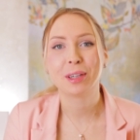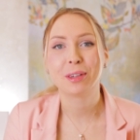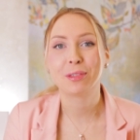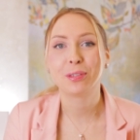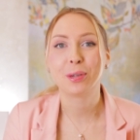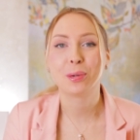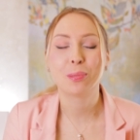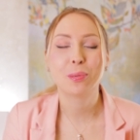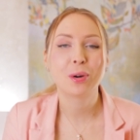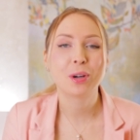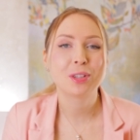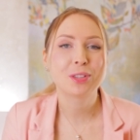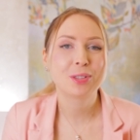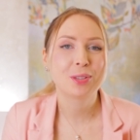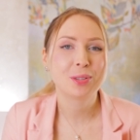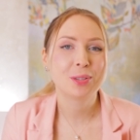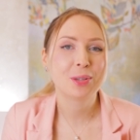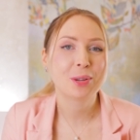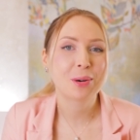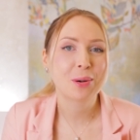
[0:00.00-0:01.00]
if you want
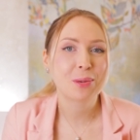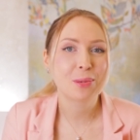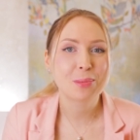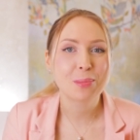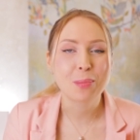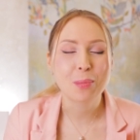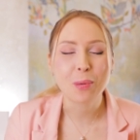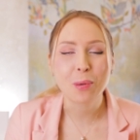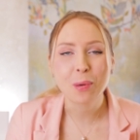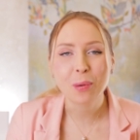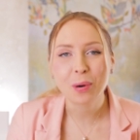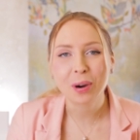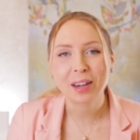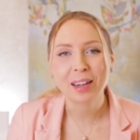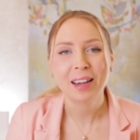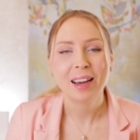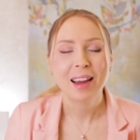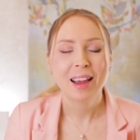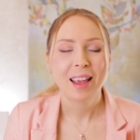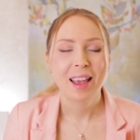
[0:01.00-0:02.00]
to know
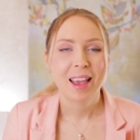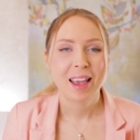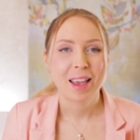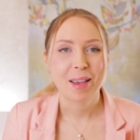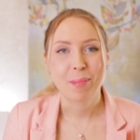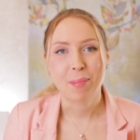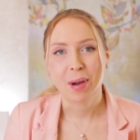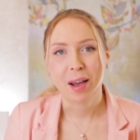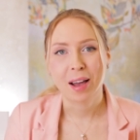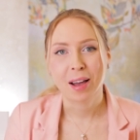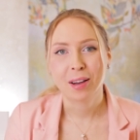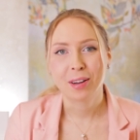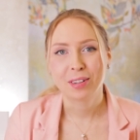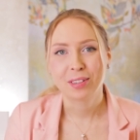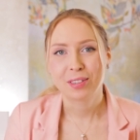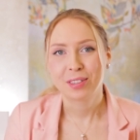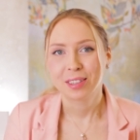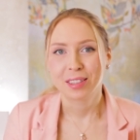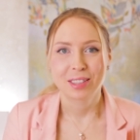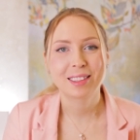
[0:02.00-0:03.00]
more
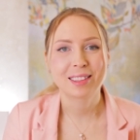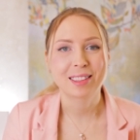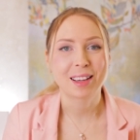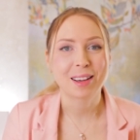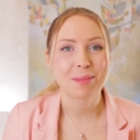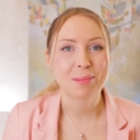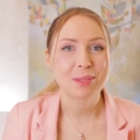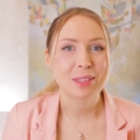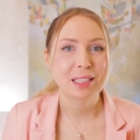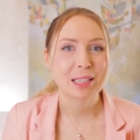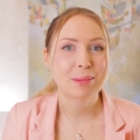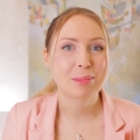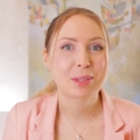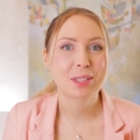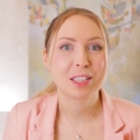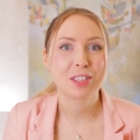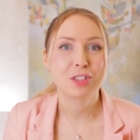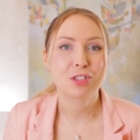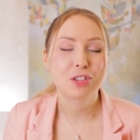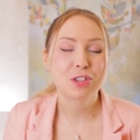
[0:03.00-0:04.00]
about some
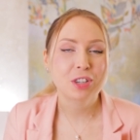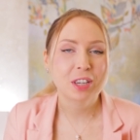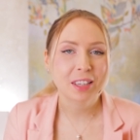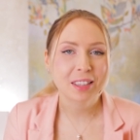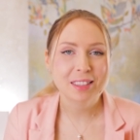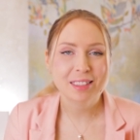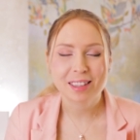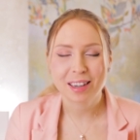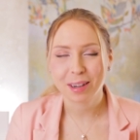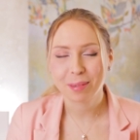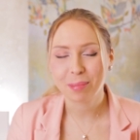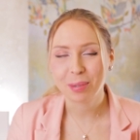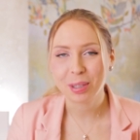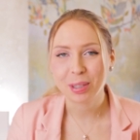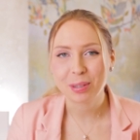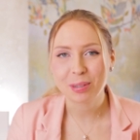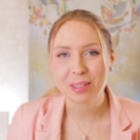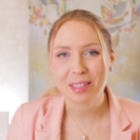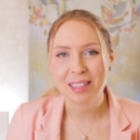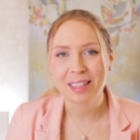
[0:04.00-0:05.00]
tips and tricks that I'm
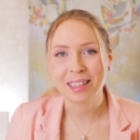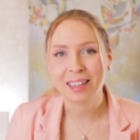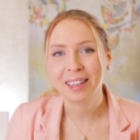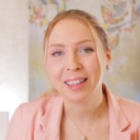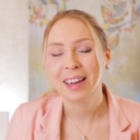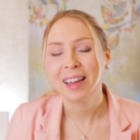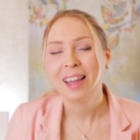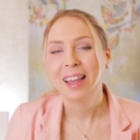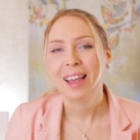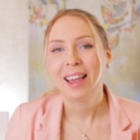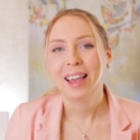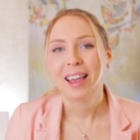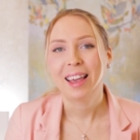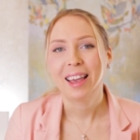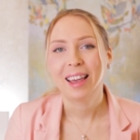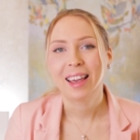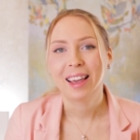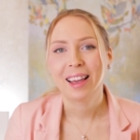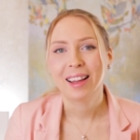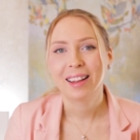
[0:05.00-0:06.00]
using
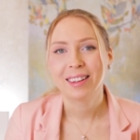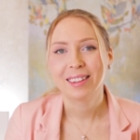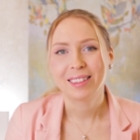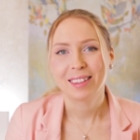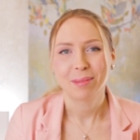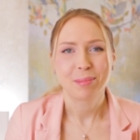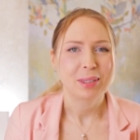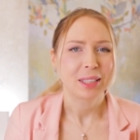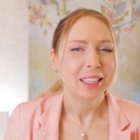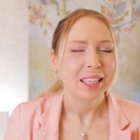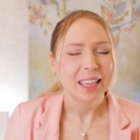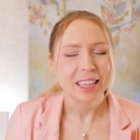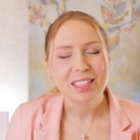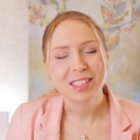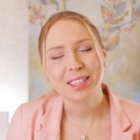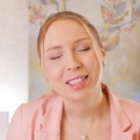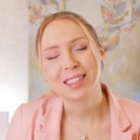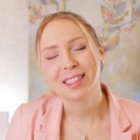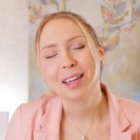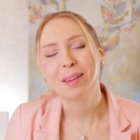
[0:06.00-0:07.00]
and
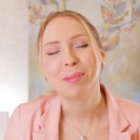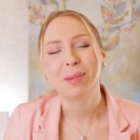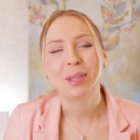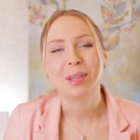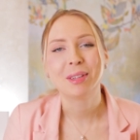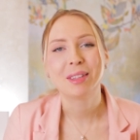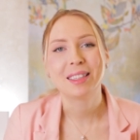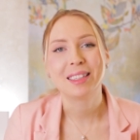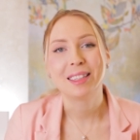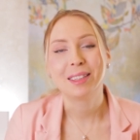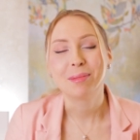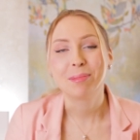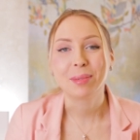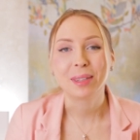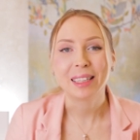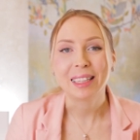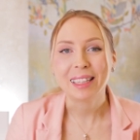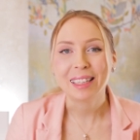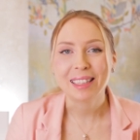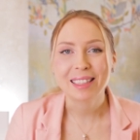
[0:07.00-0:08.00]
applications I'm using,
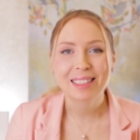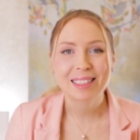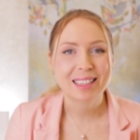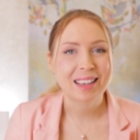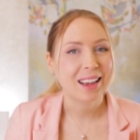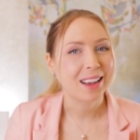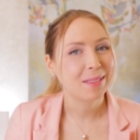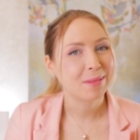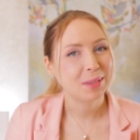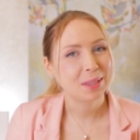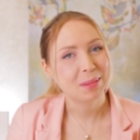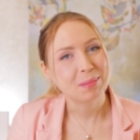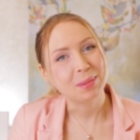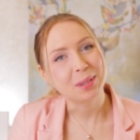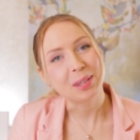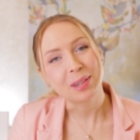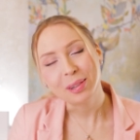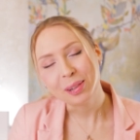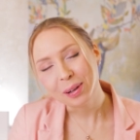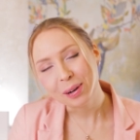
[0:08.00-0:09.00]
please comment
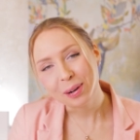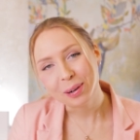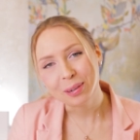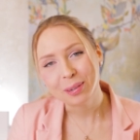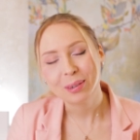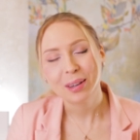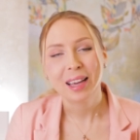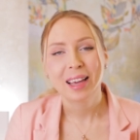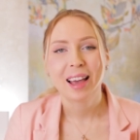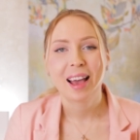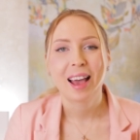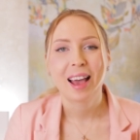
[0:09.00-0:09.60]
below,